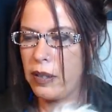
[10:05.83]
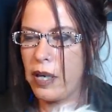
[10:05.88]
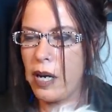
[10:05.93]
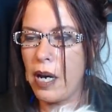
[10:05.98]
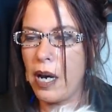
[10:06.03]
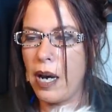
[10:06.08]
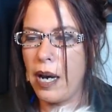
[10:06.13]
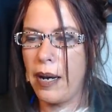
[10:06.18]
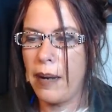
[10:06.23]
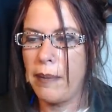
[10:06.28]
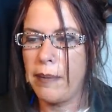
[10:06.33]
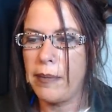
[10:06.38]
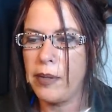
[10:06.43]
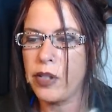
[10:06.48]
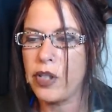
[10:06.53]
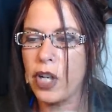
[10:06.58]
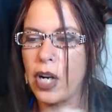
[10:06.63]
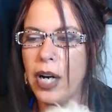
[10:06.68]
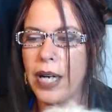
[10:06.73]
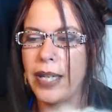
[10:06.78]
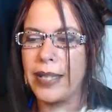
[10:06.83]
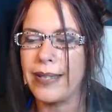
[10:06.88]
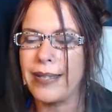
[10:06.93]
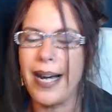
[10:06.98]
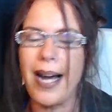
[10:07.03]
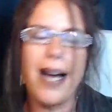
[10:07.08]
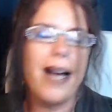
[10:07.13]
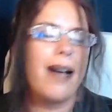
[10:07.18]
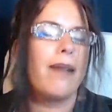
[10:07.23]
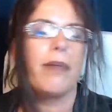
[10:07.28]
Um, John,
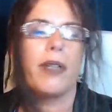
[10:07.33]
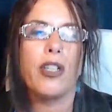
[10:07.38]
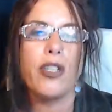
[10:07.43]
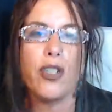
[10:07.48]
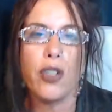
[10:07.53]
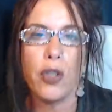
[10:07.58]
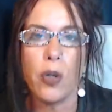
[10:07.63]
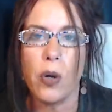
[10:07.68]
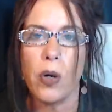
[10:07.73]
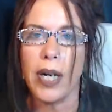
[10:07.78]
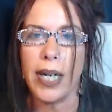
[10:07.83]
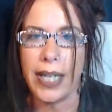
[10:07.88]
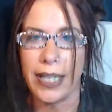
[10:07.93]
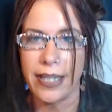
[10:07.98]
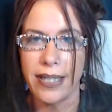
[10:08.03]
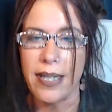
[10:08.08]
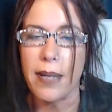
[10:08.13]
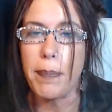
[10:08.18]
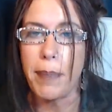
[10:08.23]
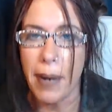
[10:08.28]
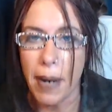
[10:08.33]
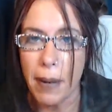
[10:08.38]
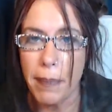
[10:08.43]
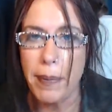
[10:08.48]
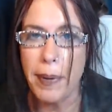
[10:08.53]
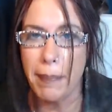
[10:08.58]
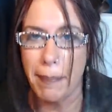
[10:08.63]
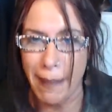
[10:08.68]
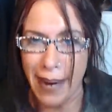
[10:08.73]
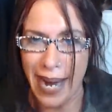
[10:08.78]
Tom Kocourek is the
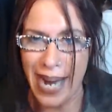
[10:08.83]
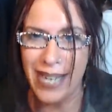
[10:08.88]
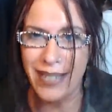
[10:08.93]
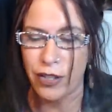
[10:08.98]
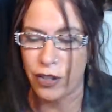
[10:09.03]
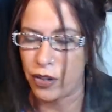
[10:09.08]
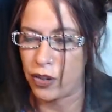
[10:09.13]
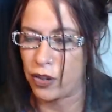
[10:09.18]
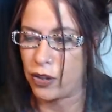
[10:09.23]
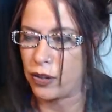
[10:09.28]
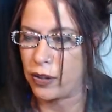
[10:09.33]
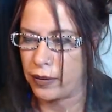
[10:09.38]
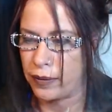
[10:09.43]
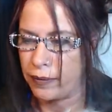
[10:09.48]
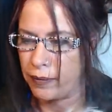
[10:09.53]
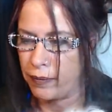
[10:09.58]
puppet master.